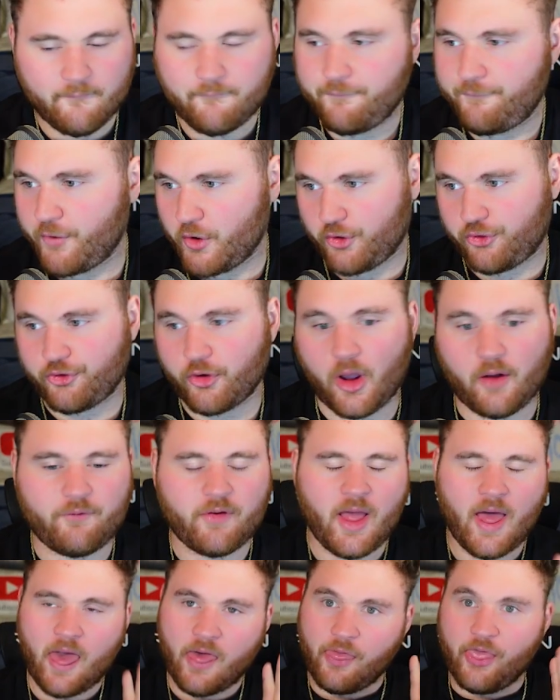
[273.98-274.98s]
first
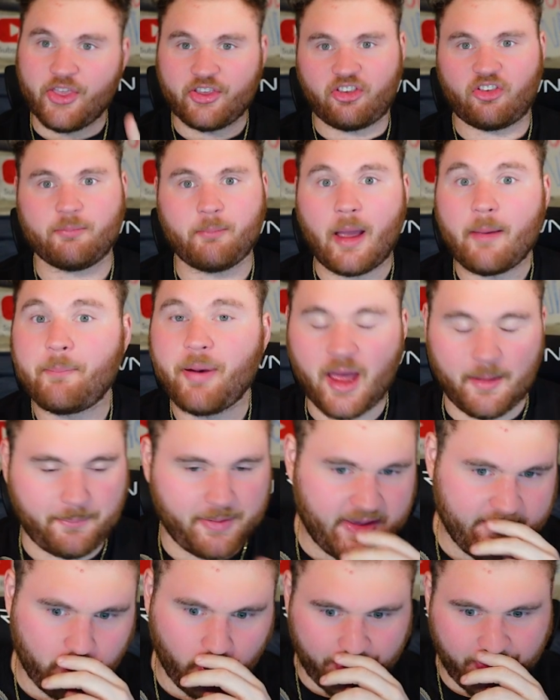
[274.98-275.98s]
off, this is my pet
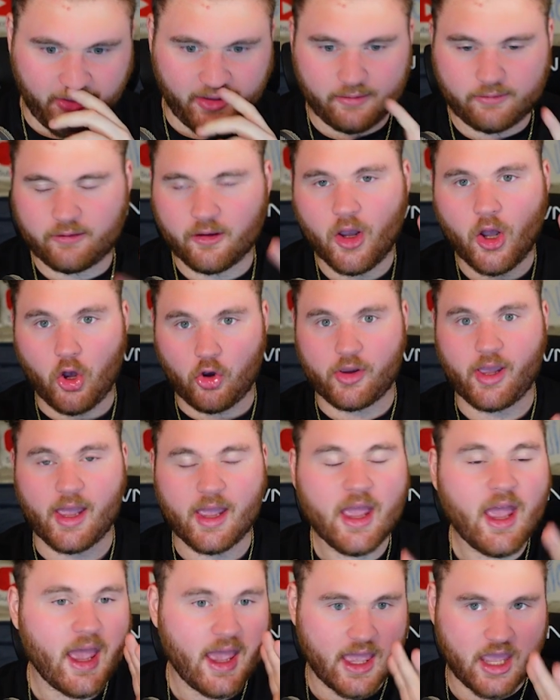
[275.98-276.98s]
peeve with this.
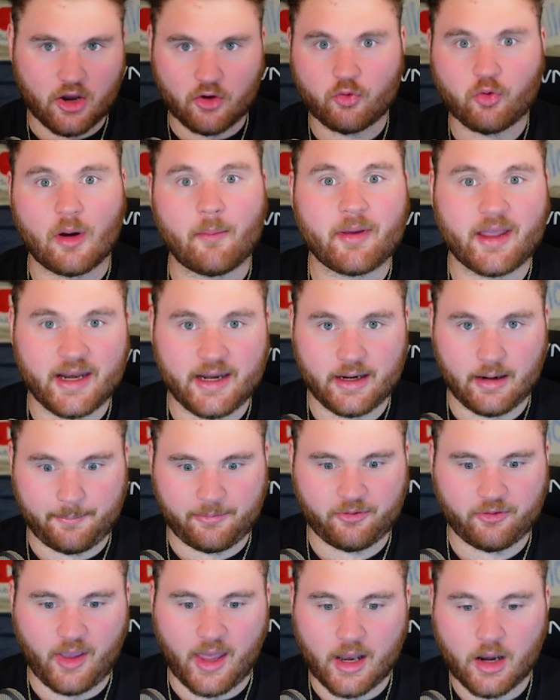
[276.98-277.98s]
Okay, here's where I'm getting
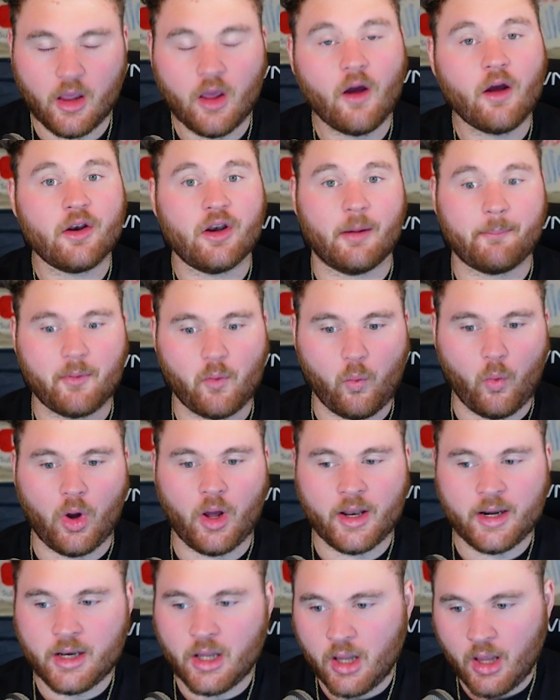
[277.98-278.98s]
upset. Number
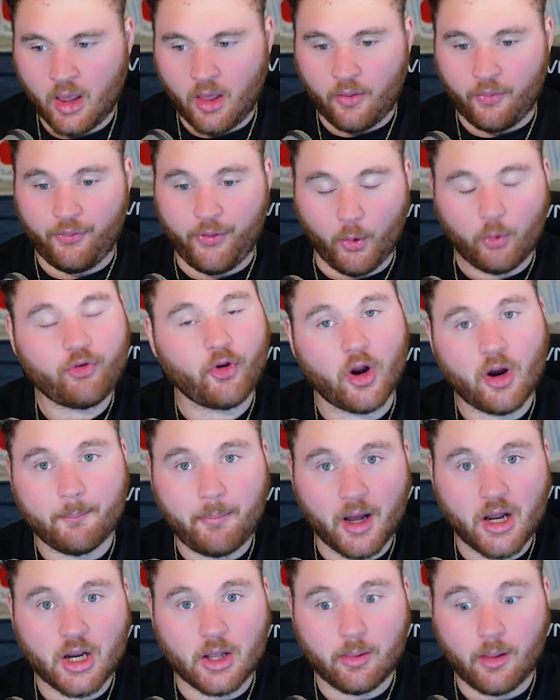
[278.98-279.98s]
1, those are
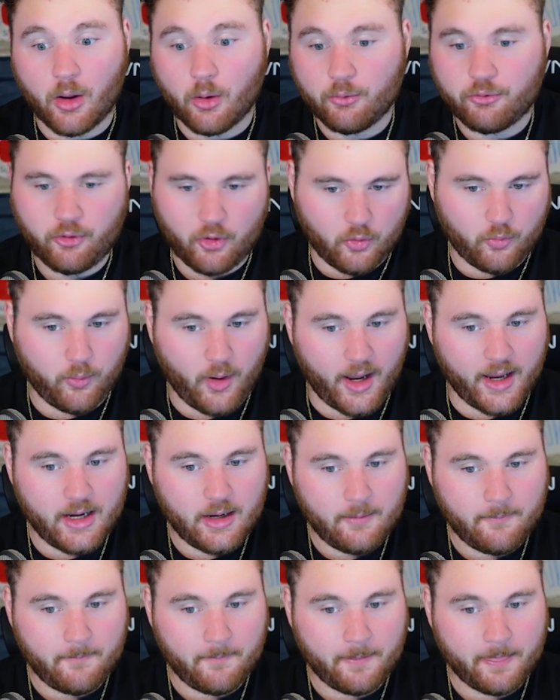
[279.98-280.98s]
bungalows,
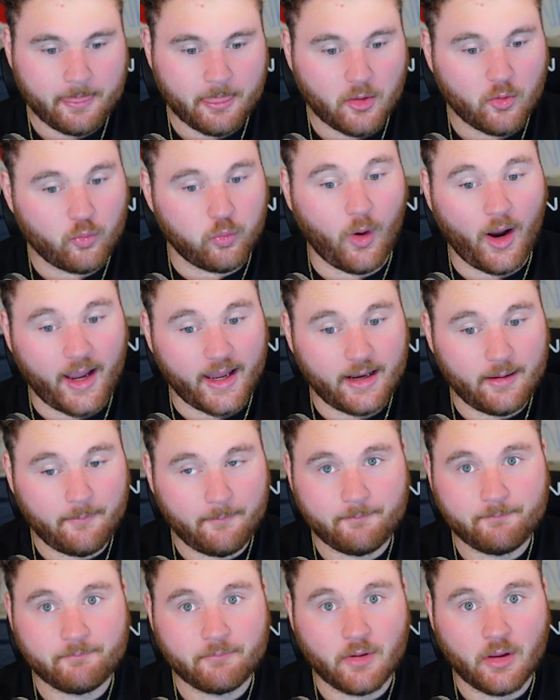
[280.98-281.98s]
right? Right.
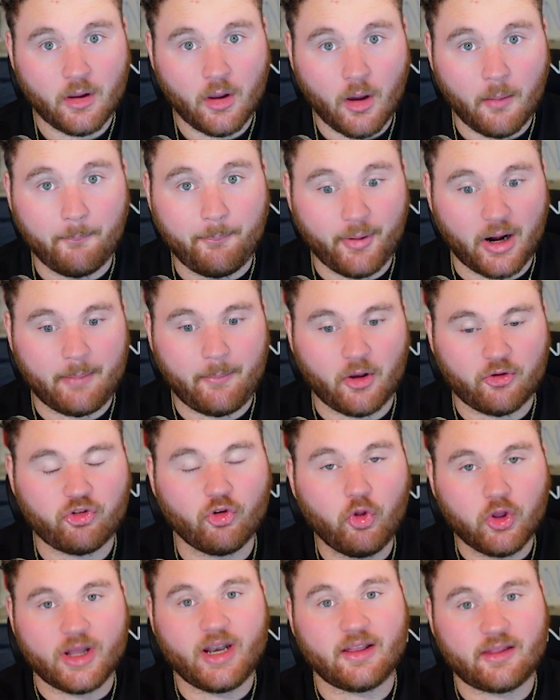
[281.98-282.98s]
But I'm
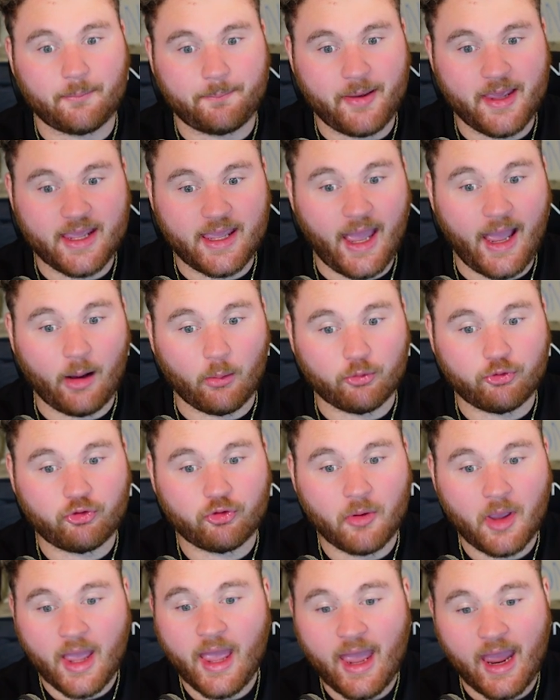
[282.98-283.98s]
also looking at the pink
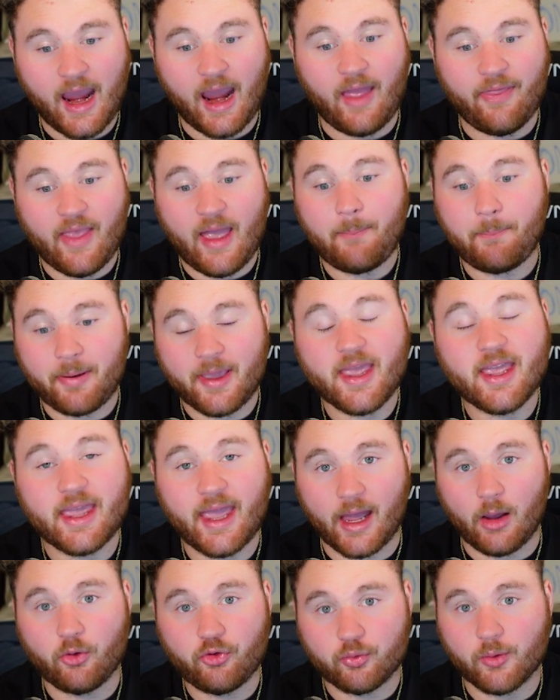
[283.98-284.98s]
house. And that pink
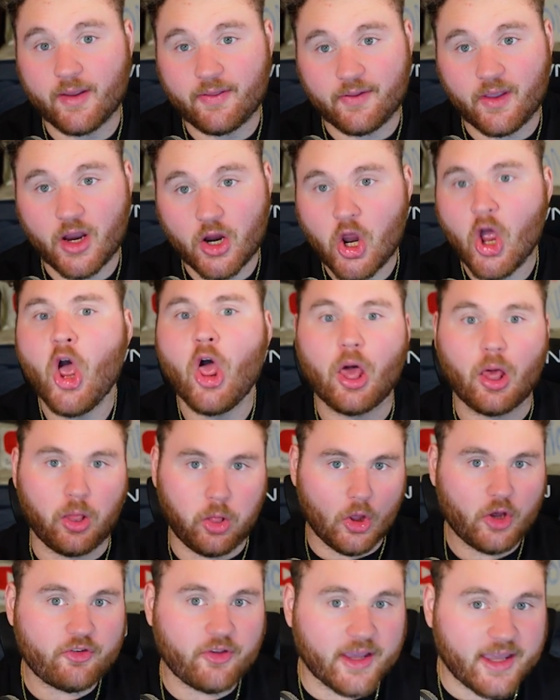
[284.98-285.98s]
house right there
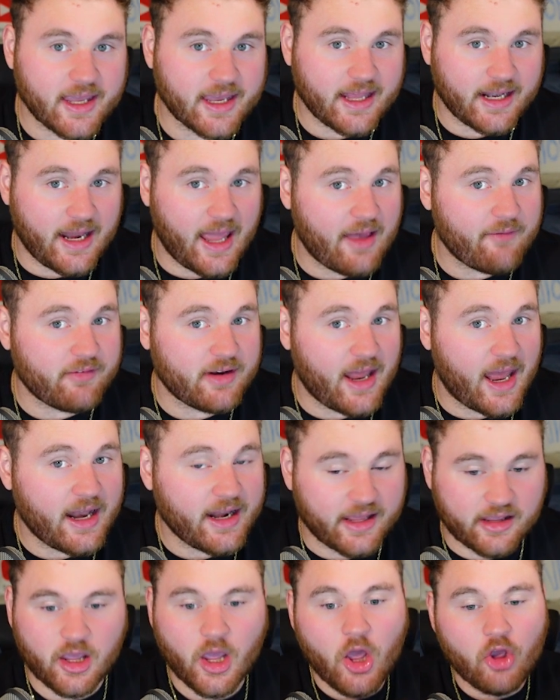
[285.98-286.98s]
looks like it can have an
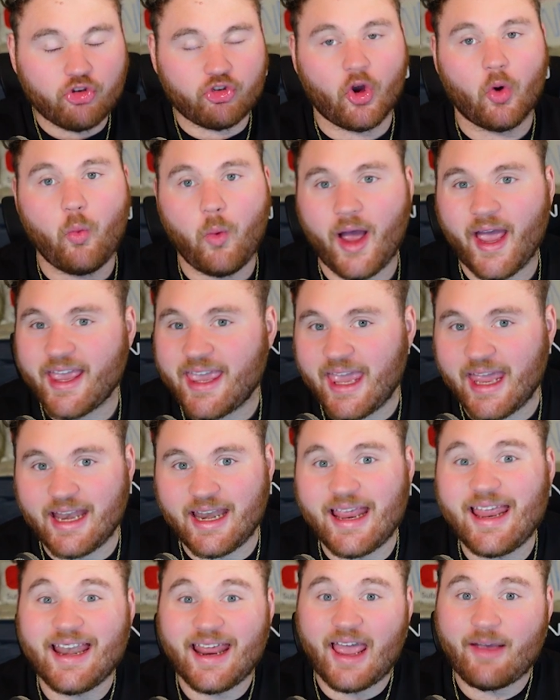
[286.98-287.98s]
attic. So why
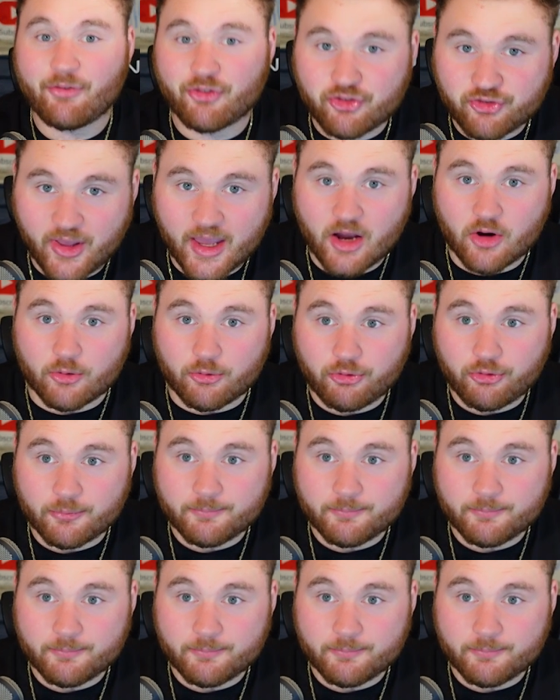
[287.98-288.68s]
can't it have stairs?